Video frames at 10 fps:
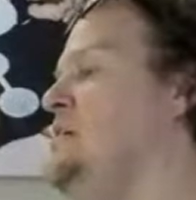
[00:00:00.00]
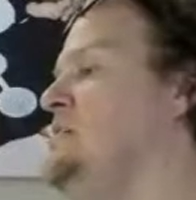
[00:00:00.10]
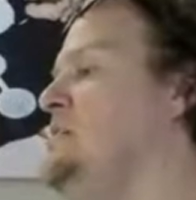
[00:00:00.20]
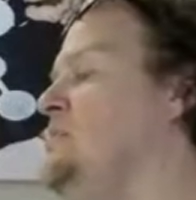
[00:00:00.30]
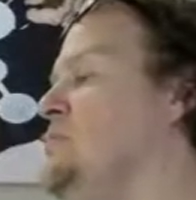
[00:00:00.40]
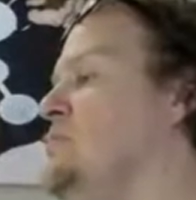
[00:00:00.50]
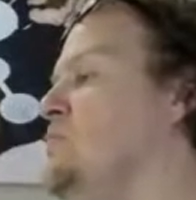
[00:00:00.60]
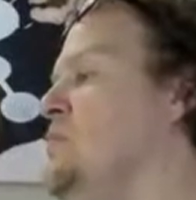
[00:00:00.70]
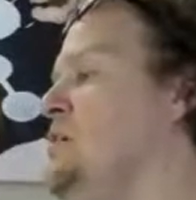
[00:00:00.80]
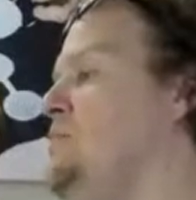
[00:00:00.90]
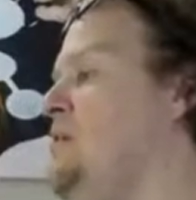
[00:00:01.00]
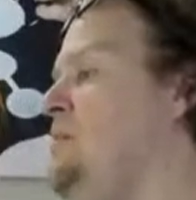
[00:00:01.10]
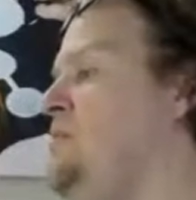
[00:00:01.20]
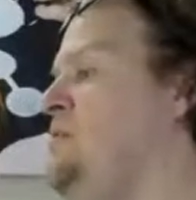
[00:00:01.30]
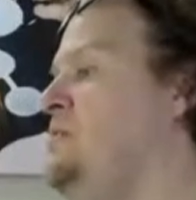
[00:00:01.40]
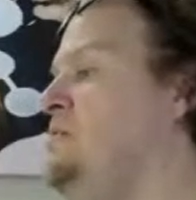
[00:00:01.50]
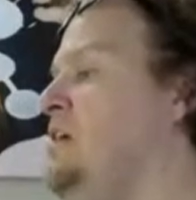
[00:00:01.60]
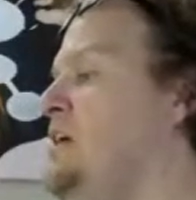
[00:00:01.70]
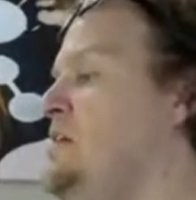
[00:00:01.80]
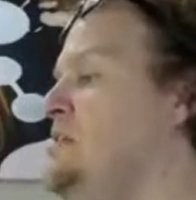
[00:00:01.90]
simple white paper.
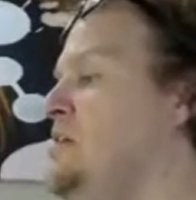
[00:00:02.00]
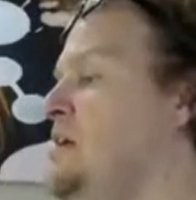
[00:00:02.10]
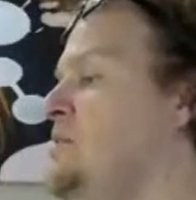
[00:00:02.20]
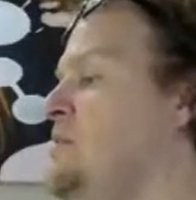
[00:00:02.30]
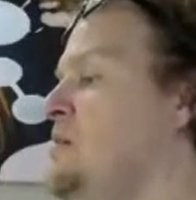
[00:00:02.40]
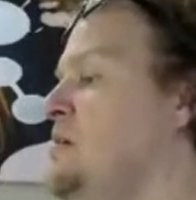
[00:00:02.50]
Jay, sit down.